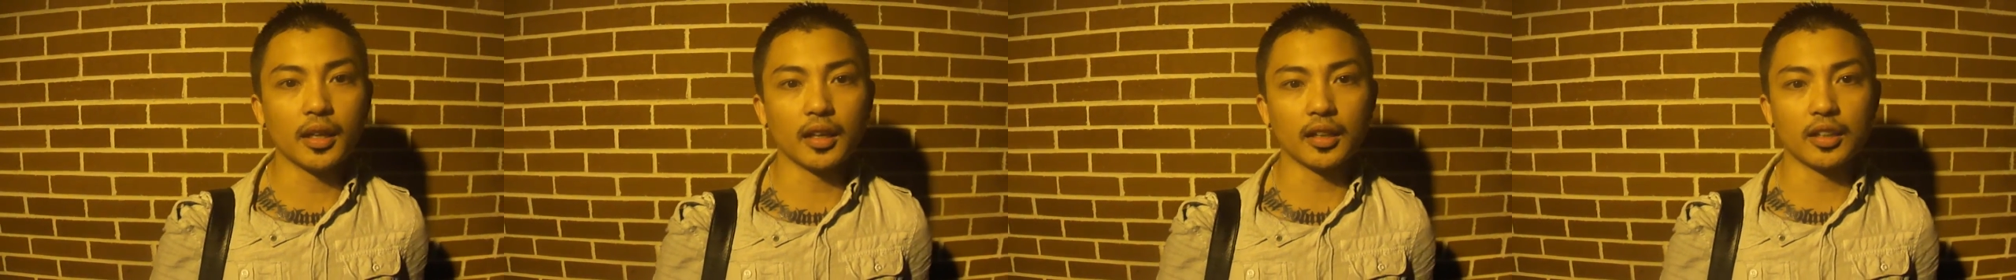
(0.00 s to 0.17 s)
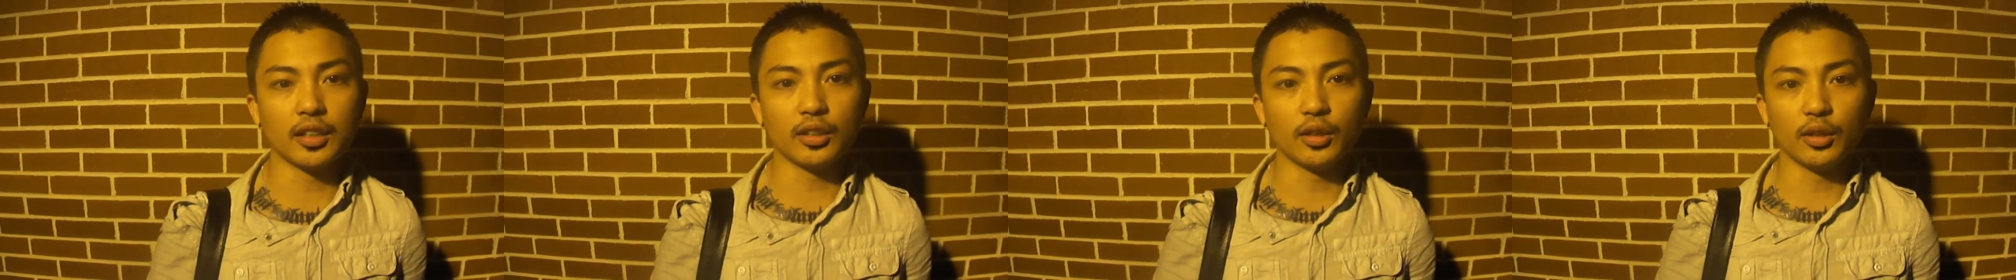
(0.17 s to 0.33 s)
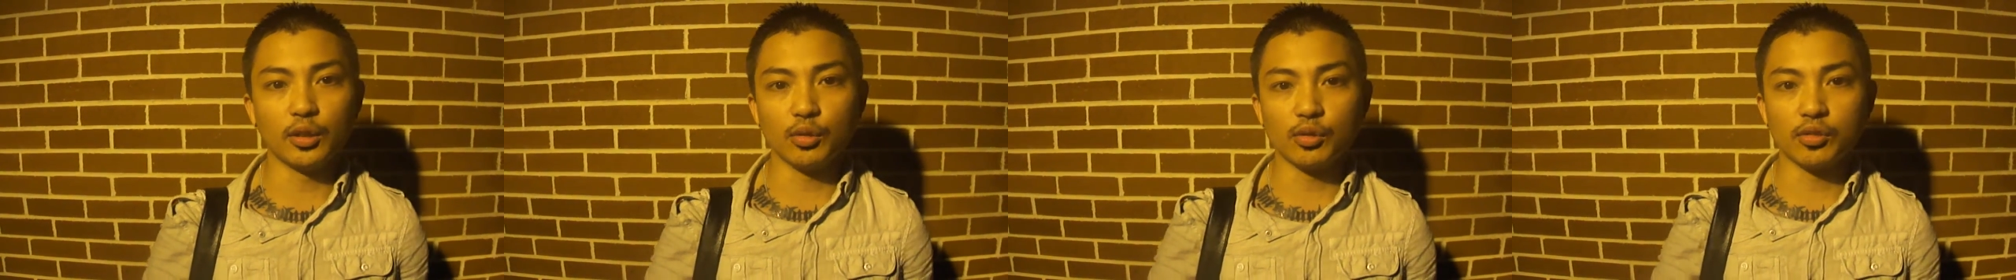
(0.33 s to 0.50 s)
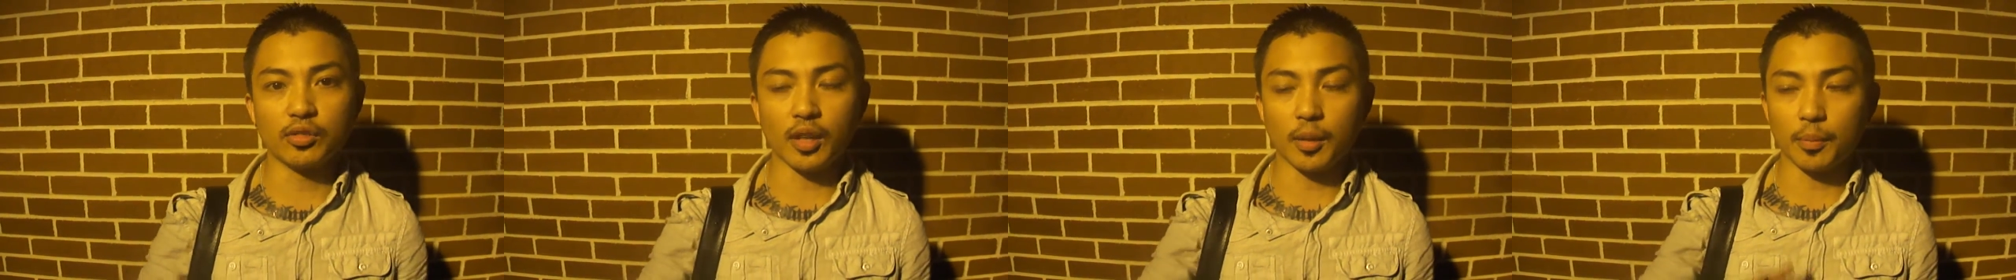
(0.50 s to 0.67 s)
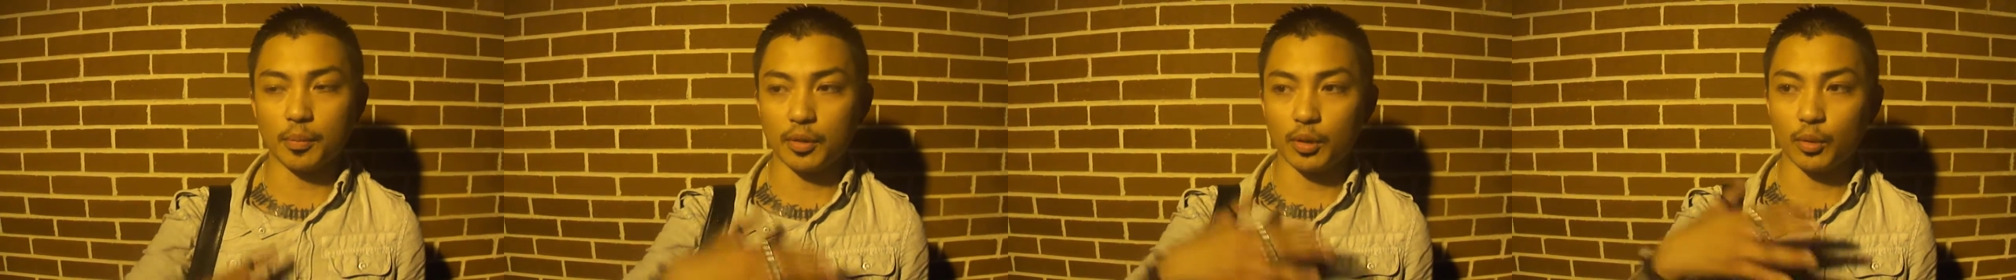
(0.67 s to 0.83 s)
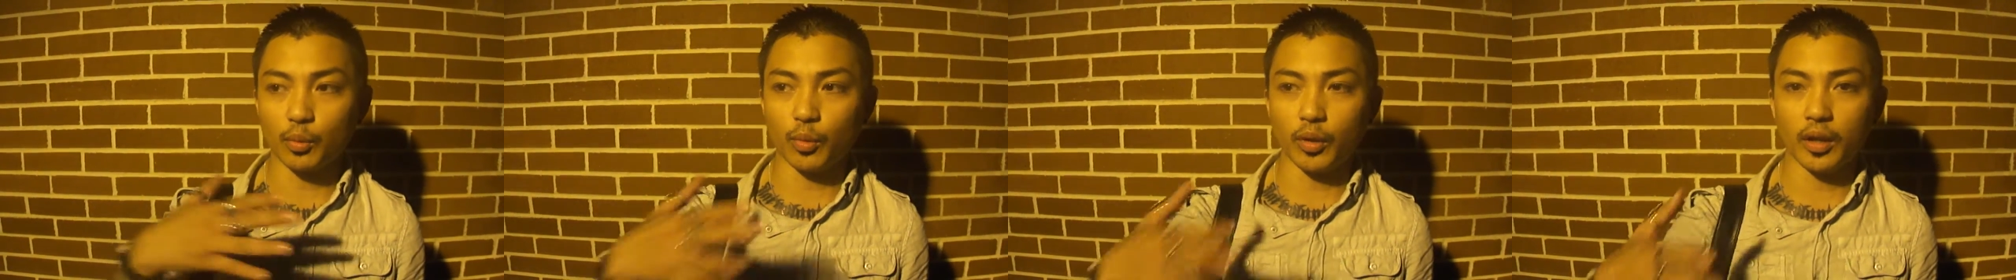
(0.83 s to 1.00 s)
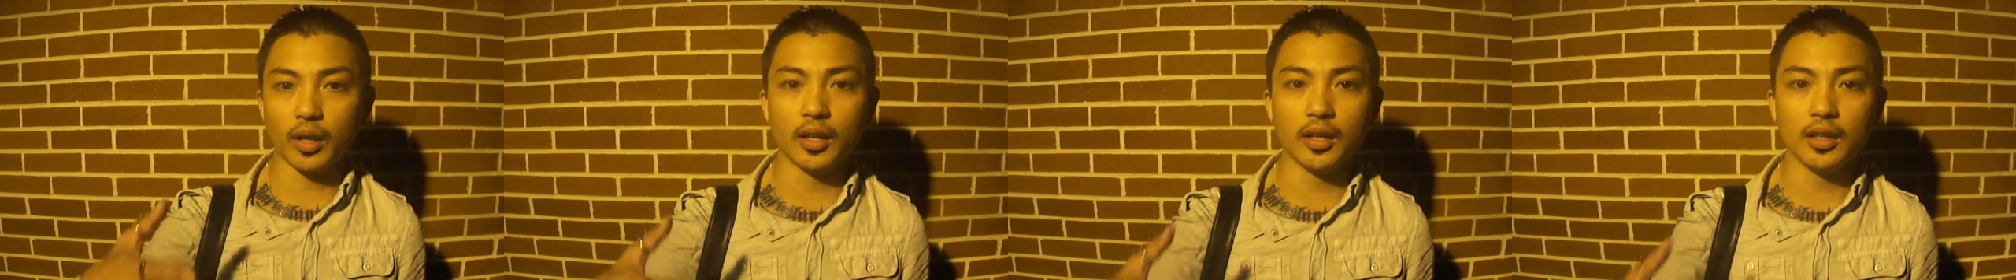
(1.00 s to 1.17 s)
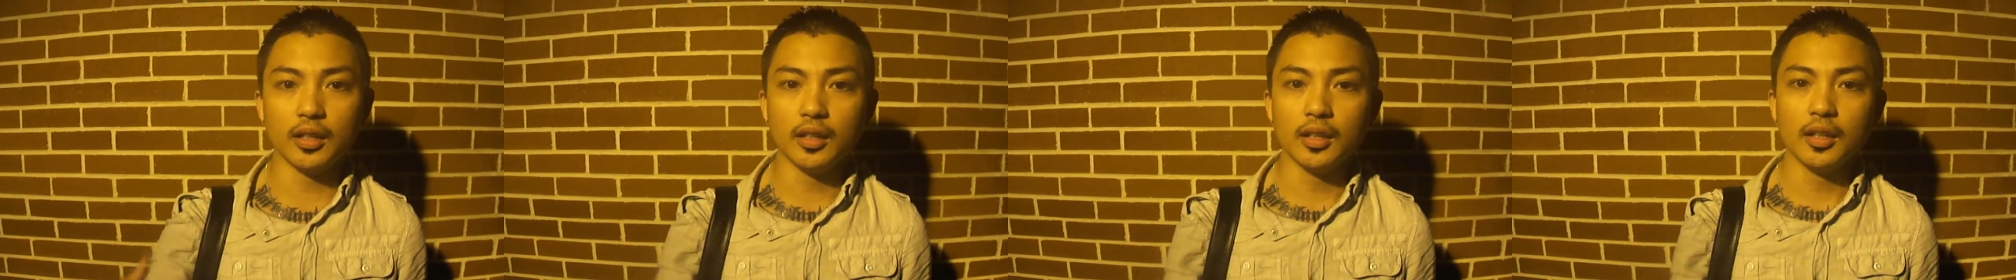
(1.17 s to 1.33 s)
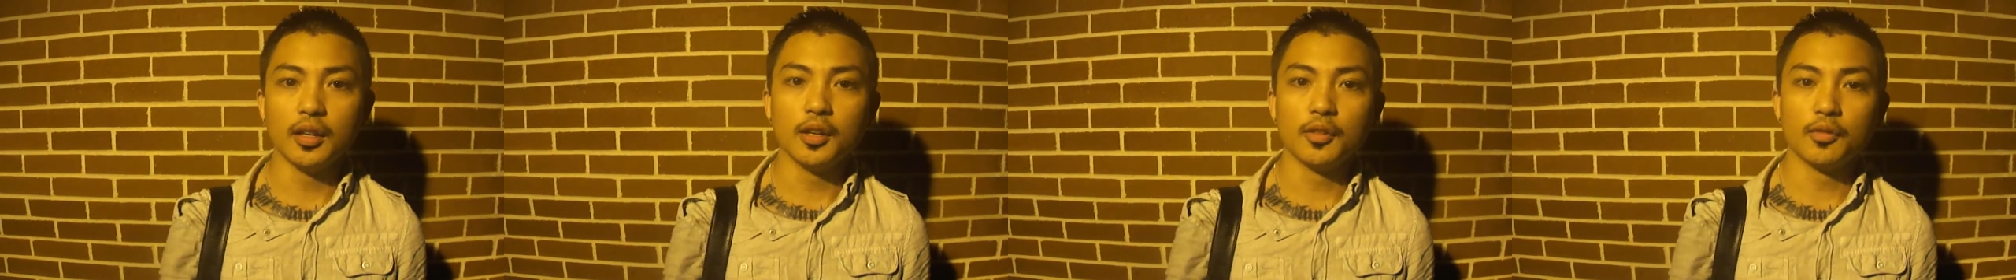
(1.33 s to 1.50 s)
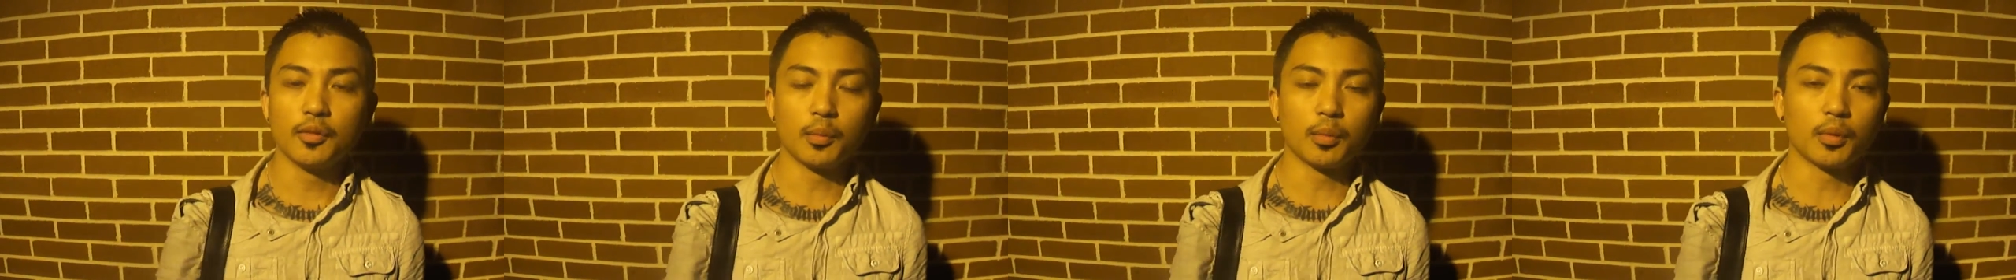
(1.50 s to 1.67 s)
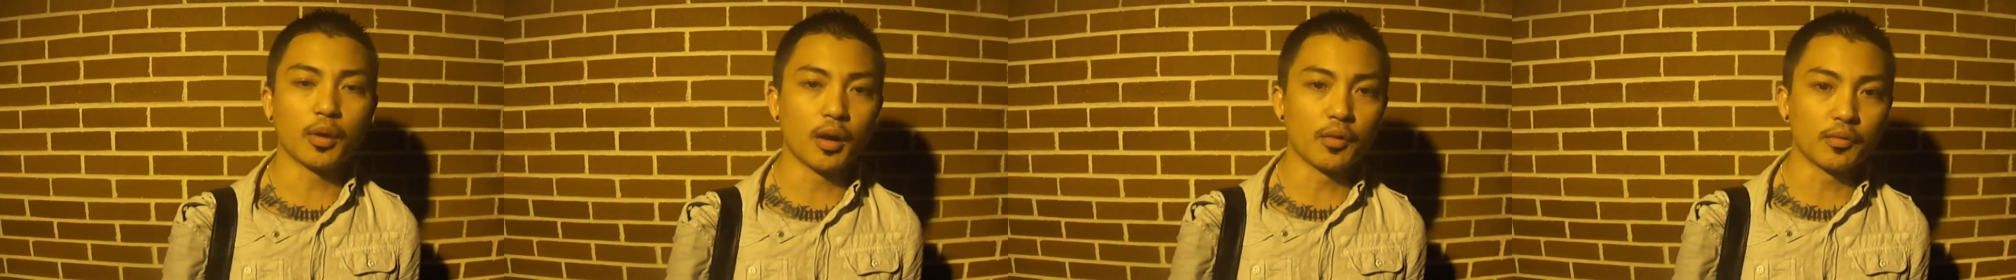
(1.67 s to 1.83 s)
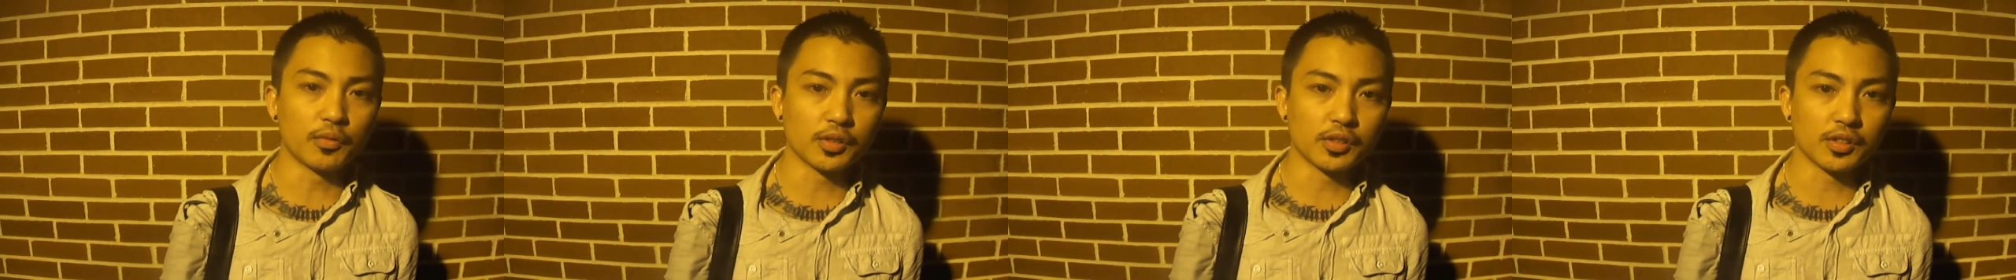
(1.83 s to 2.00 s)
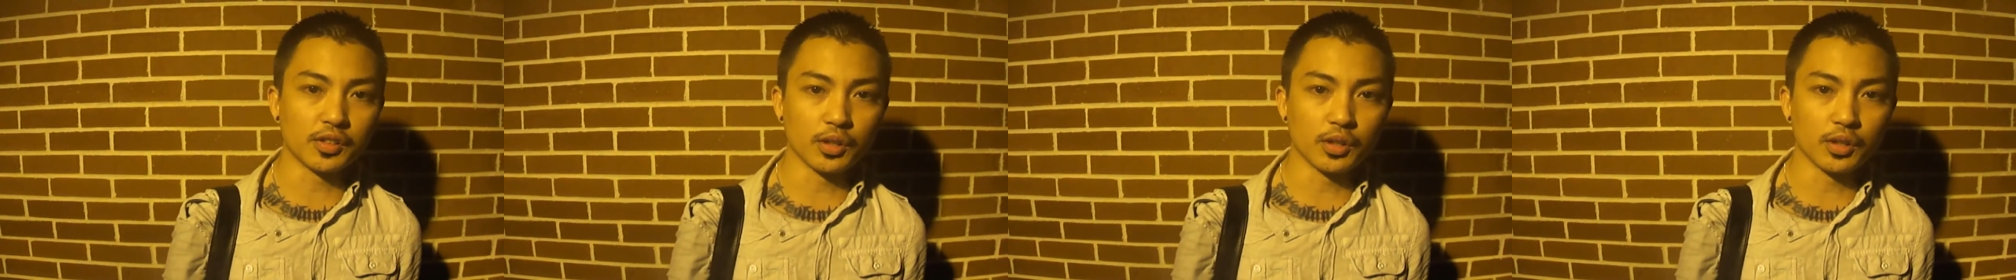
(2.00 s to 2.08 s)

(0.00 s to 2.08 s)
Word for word: Like, you know, you're stepping away from comfort